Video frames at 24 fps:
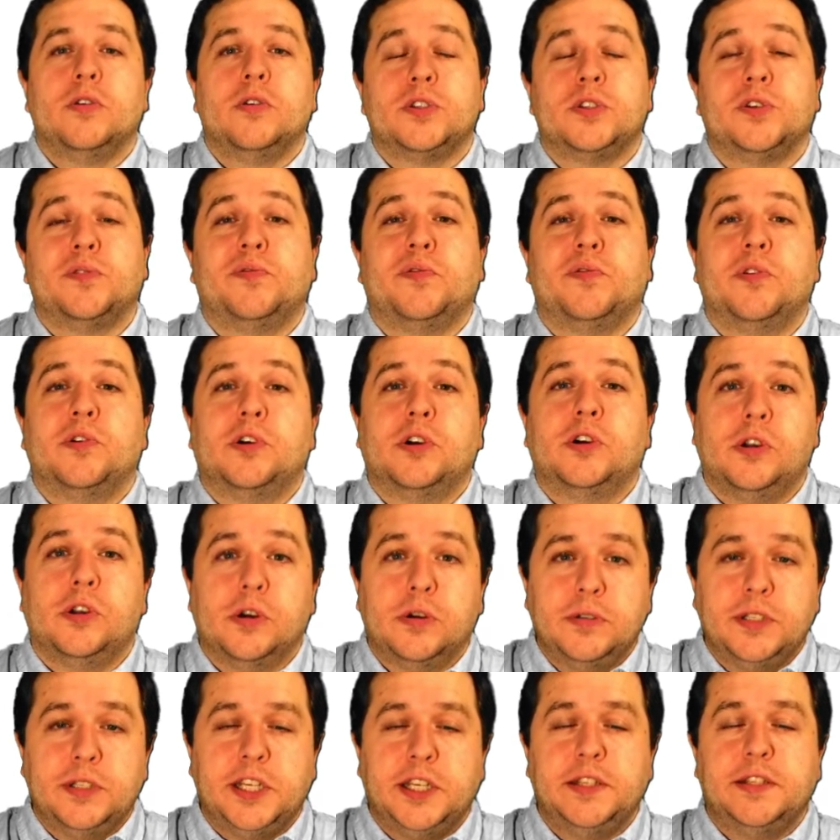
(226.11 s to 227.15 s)
So for
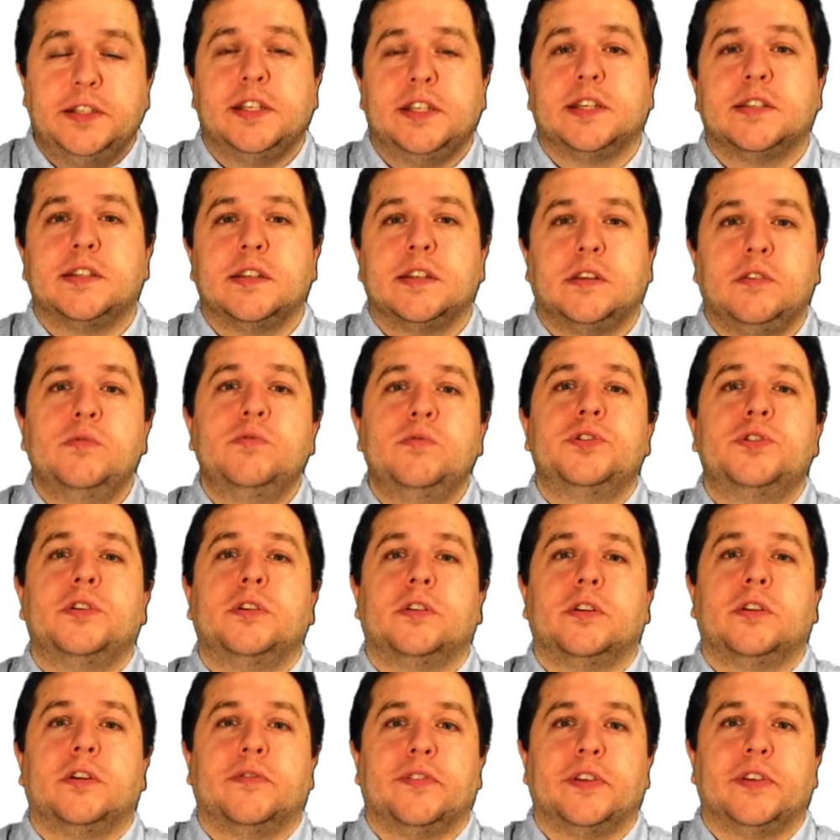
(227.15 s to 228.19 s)
cloning, the
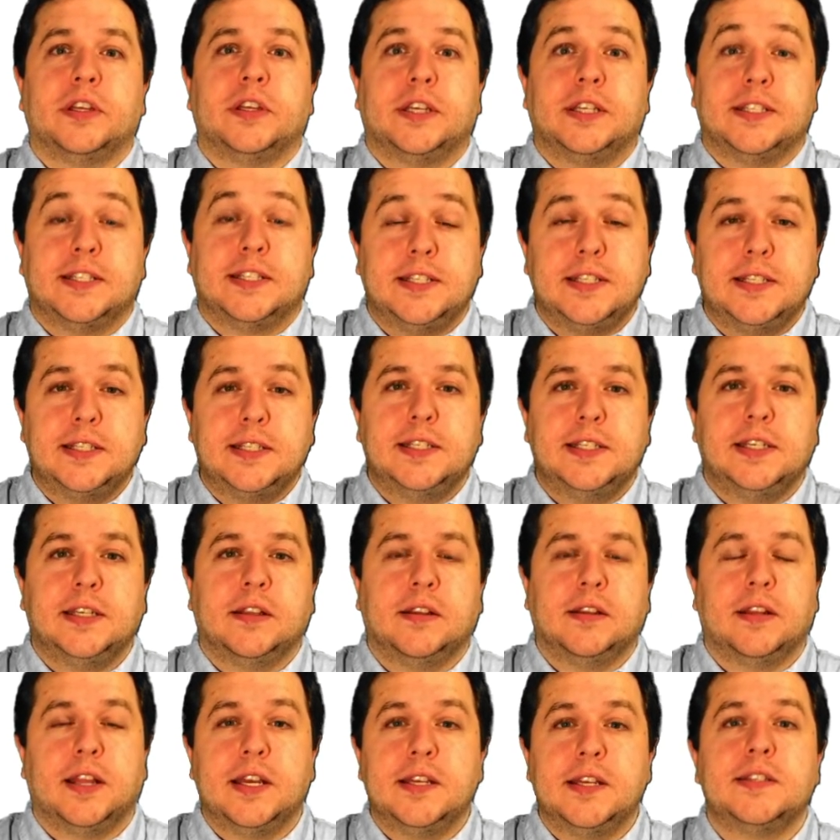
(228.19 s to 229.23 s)
execution of an
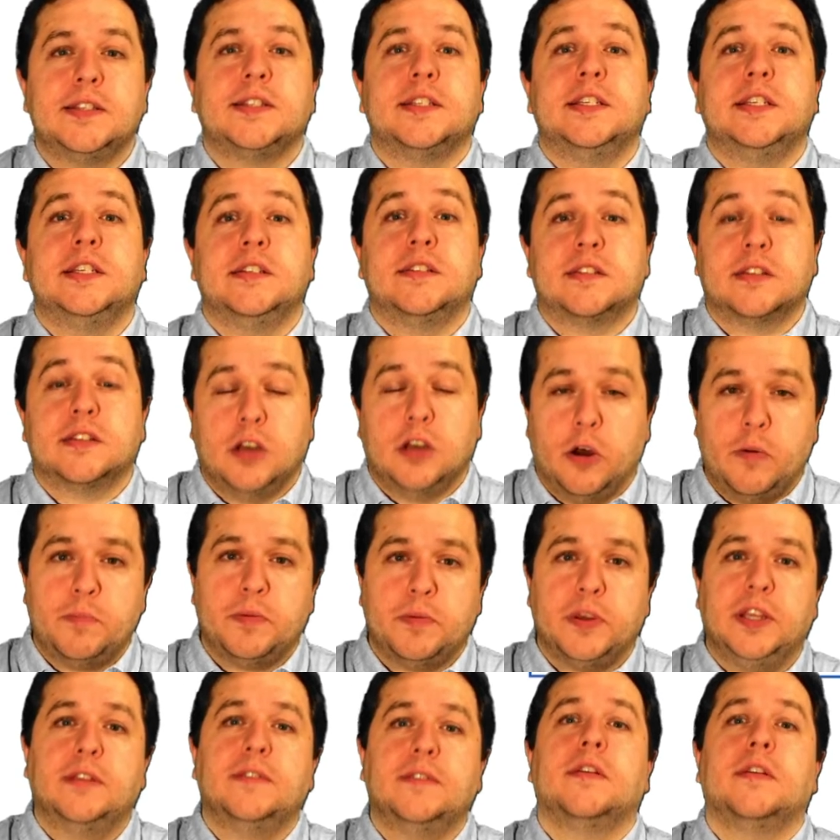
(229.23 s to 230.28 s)
existing test is
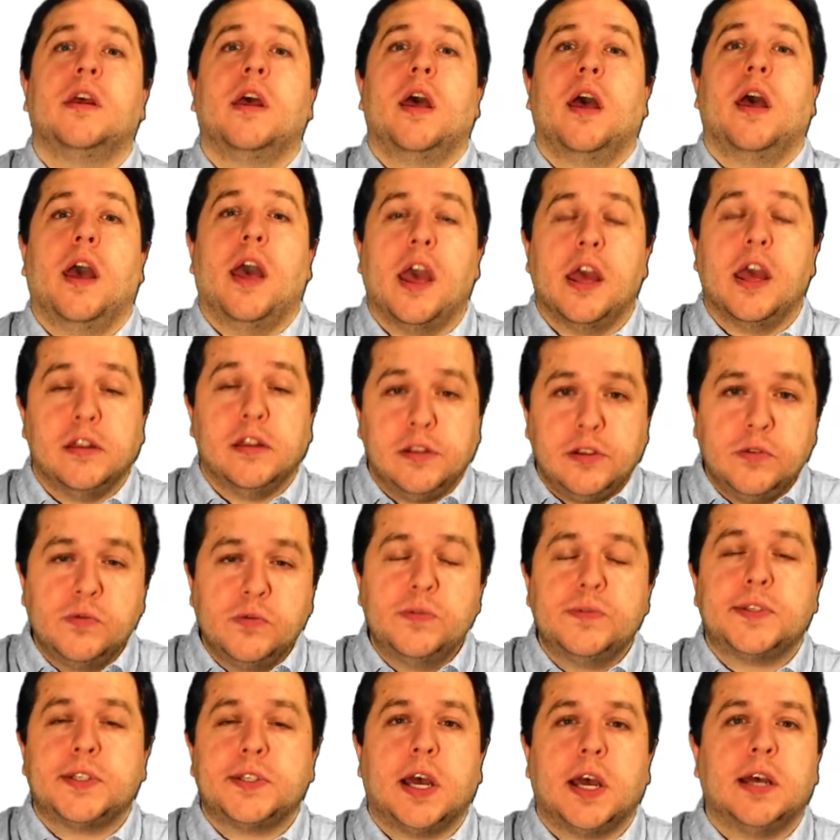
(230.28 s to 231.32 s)
copied and
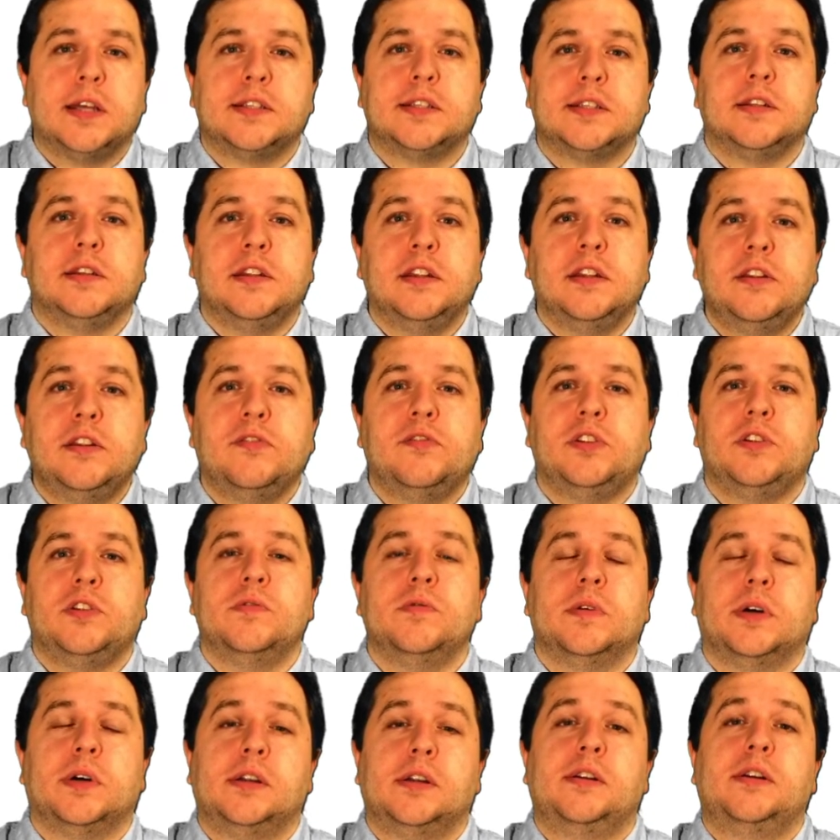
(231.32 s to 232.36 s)
used as an
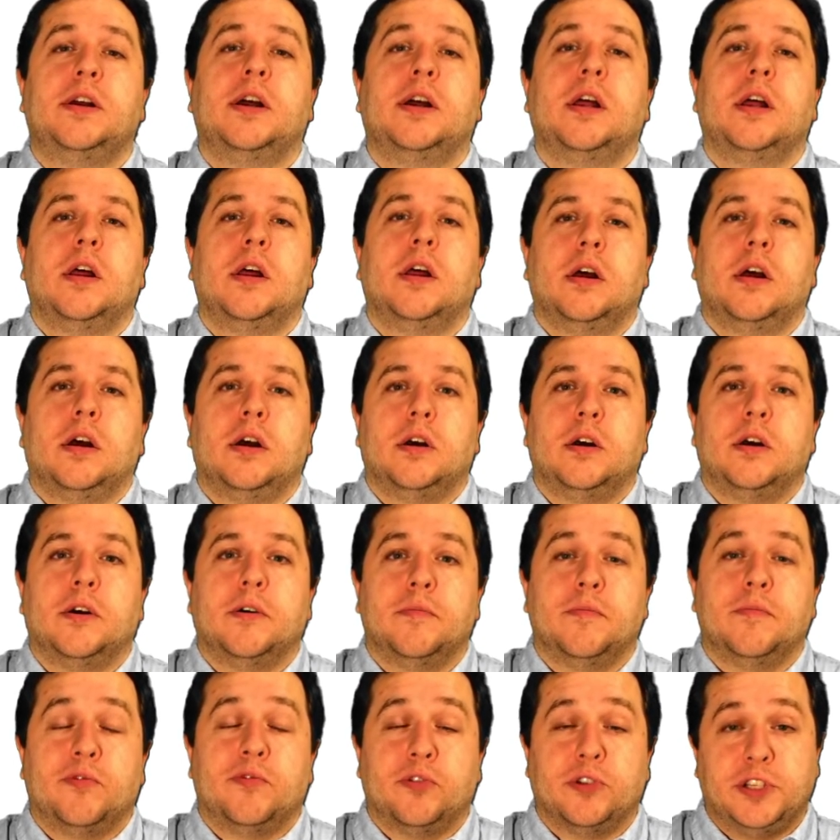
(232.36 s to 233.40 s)
individual
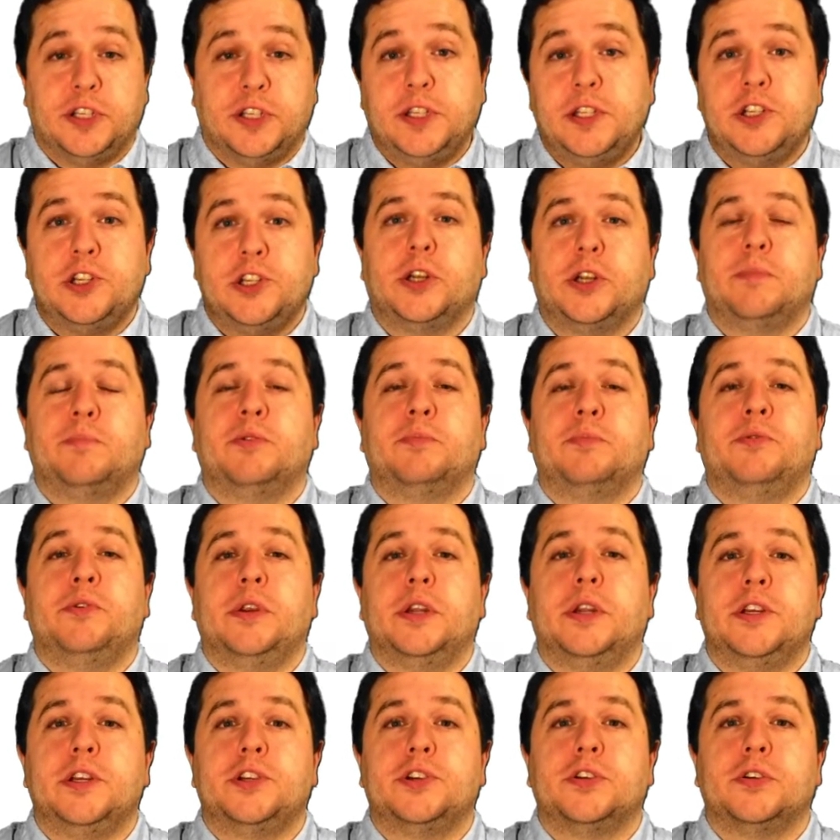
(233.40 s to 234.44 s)
for the initial
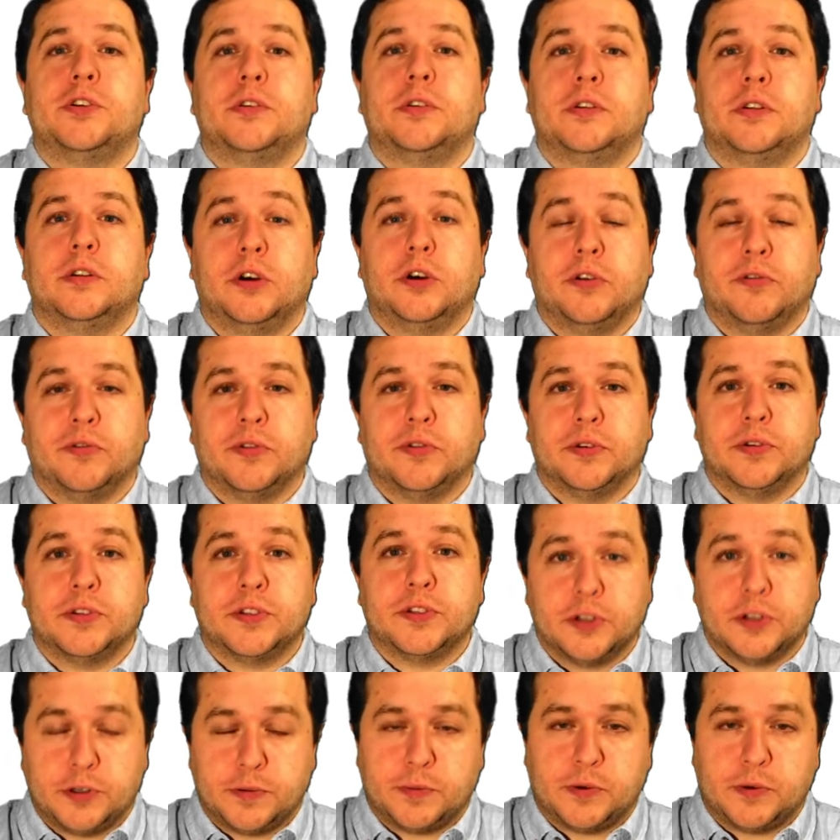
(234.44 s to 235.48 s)
population of a
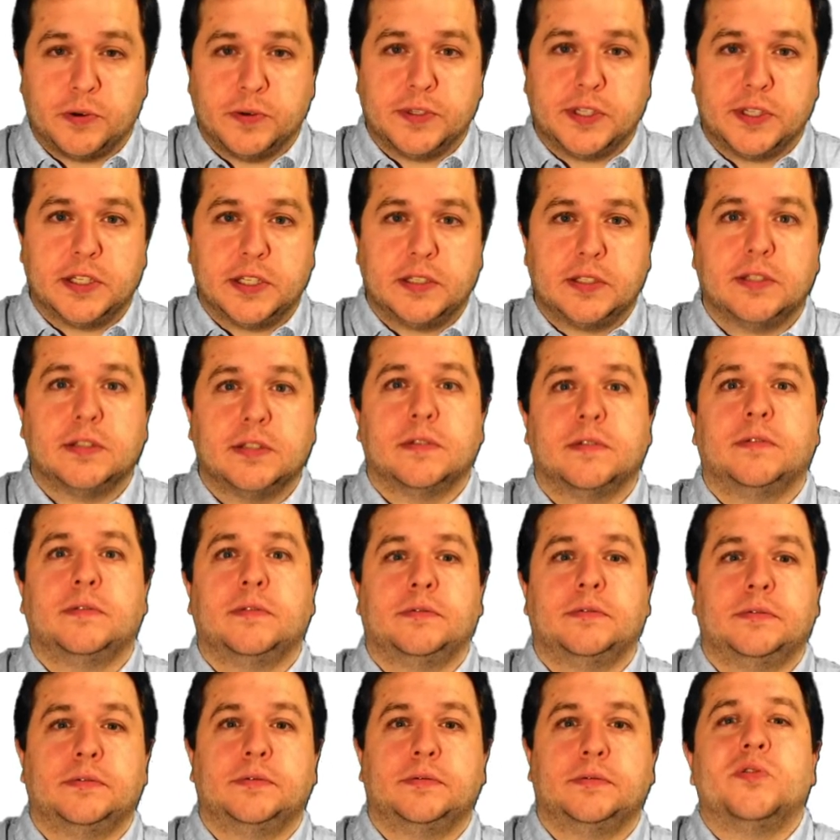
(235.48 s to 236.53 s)
search process.
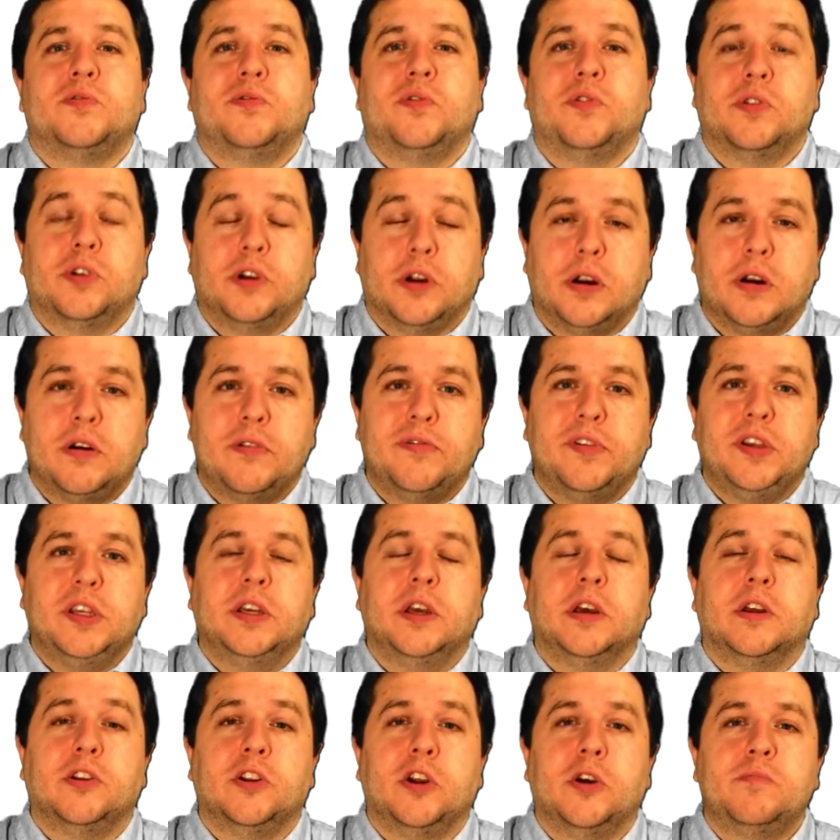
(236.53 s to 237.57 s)
For
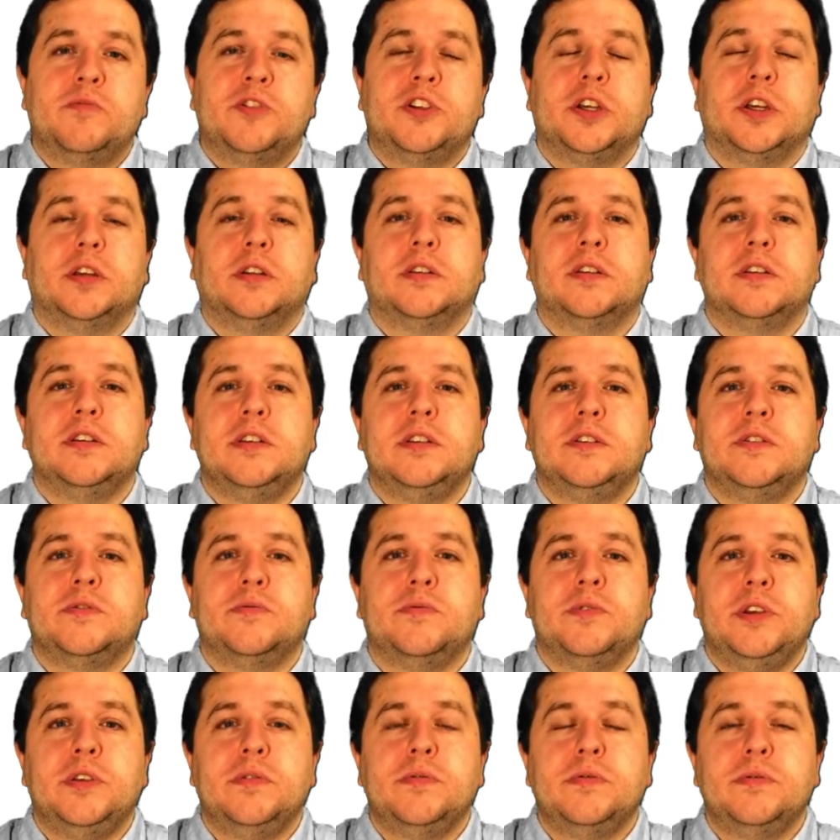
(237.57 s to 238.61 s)
carving, an object is
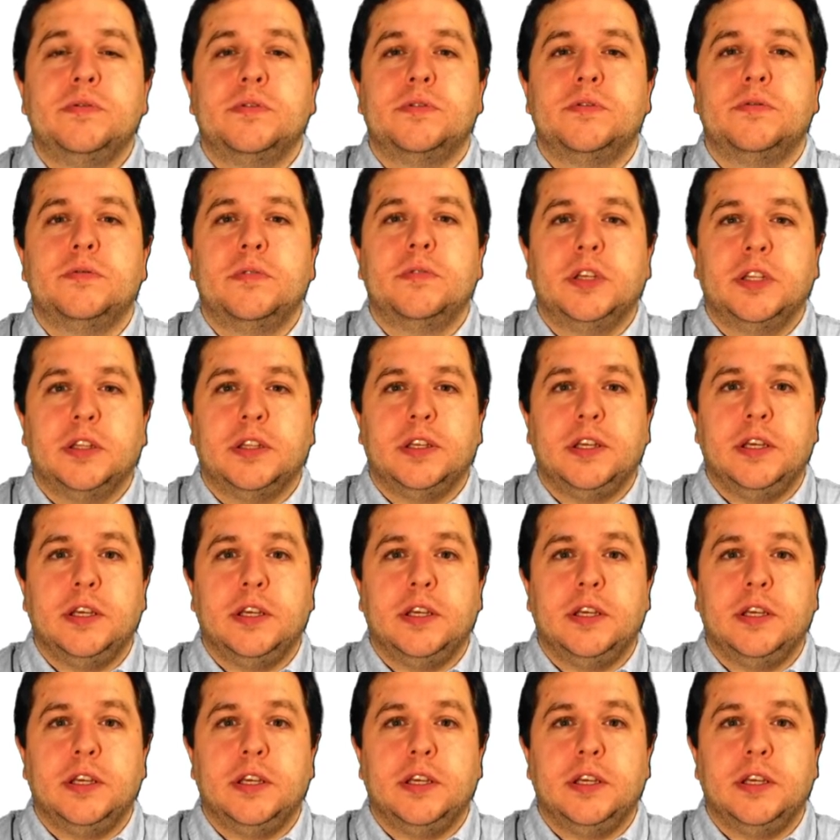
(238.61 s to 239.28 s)
reused during the